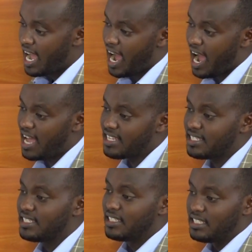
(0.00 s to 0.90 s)

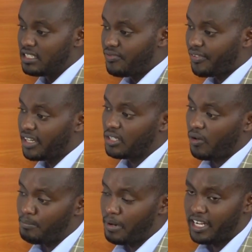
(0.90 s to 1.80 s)
has different
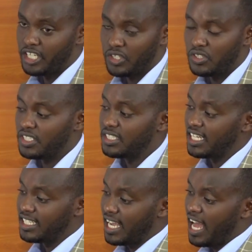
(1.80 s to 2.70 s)
operations
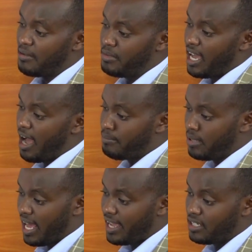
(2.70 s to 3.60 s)
that can be
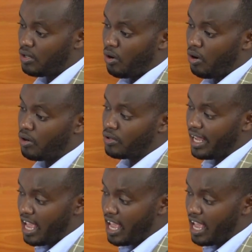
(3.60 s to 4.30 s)
applied on